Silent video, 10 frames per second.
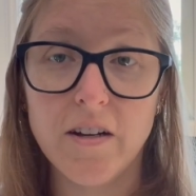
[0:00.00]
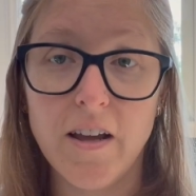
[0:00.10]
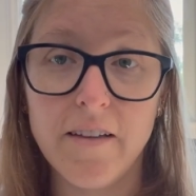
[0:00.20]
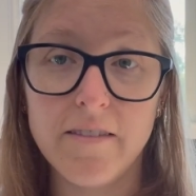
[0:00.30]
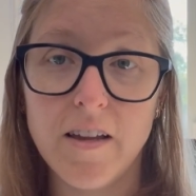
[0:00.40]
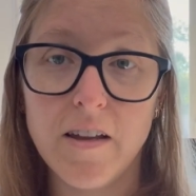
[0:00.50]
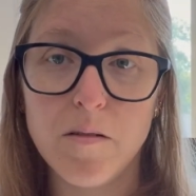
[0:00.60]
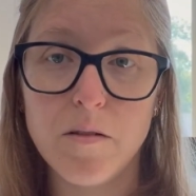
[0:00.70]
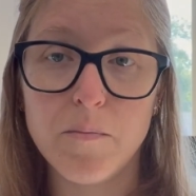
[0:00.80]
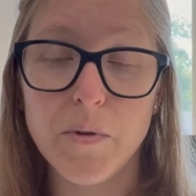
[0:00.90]
and
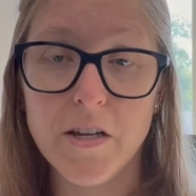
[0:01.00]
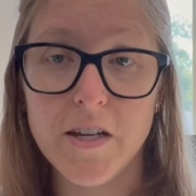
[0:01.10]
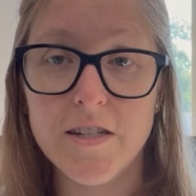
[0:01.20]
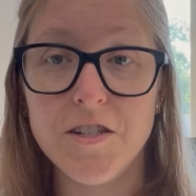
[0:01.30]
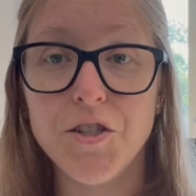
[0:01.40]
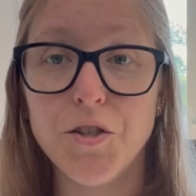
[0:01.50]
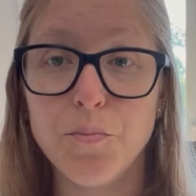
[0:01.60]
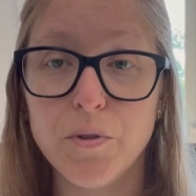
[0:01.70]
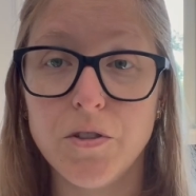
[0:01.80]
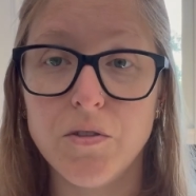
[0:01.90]
then PKD 2
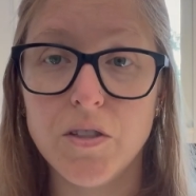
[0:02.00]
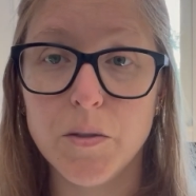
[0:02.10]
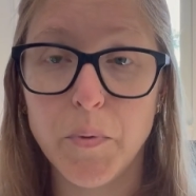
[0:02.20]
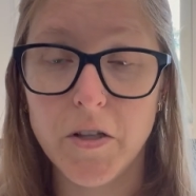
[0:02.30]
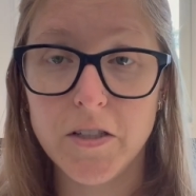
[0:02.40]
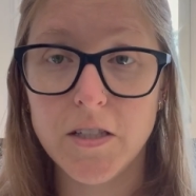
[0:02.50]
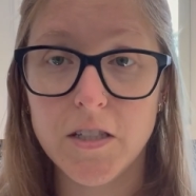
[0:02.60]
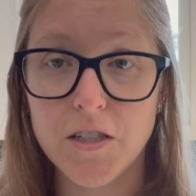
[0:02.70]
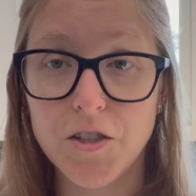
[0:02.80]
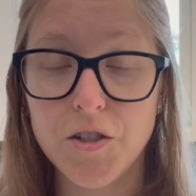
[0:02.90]
produces
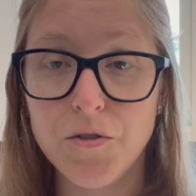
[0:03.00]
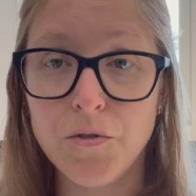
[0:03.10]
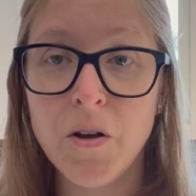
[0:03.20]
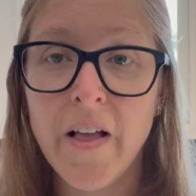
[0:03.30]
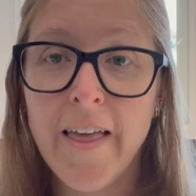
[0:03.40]
polycystin 2.